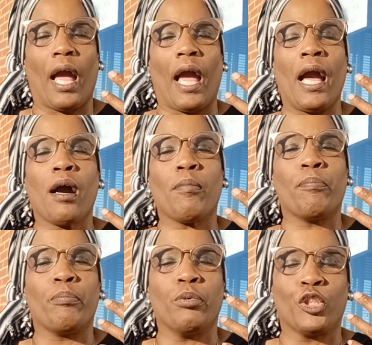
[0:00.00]

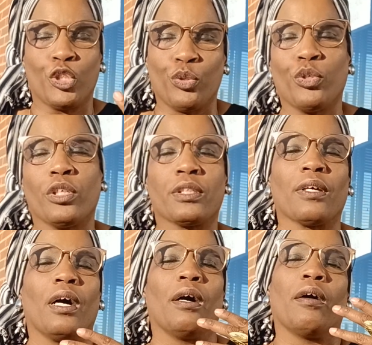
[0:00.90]
al-Bashir's
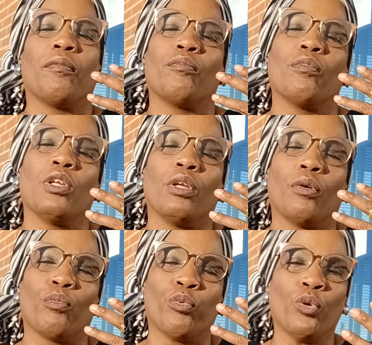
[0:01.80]

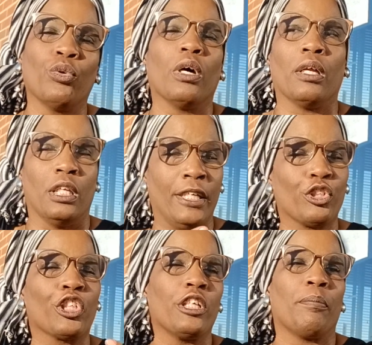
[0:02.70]

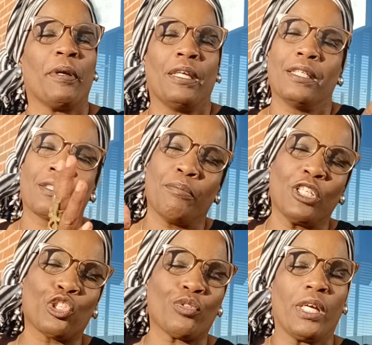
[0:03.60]
leadership and his
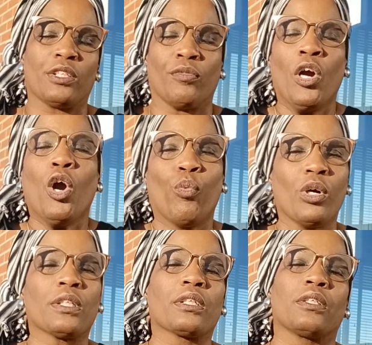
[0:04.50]
administration
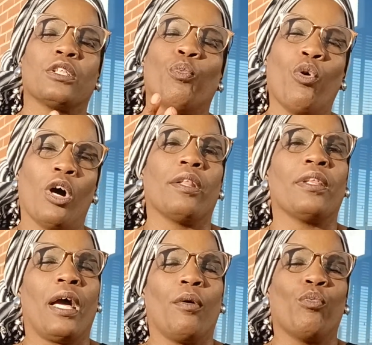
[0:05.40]
was the one
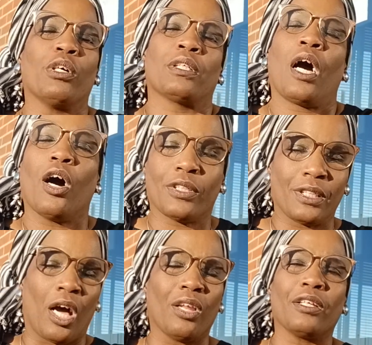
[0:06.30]
that was
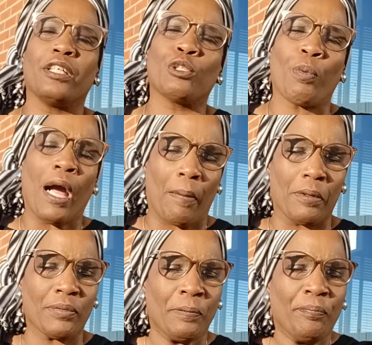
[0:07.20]
causing all of these
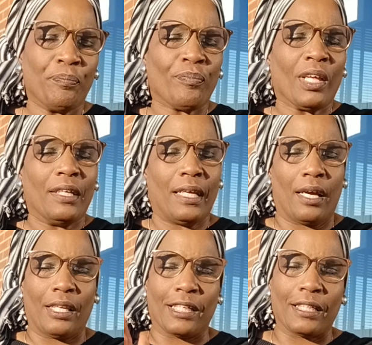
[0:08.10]
problems.
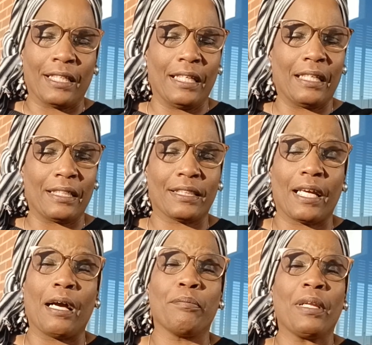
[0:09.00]
Now, like again, I
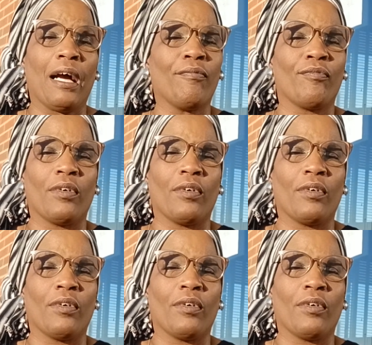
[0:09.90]
say I'm not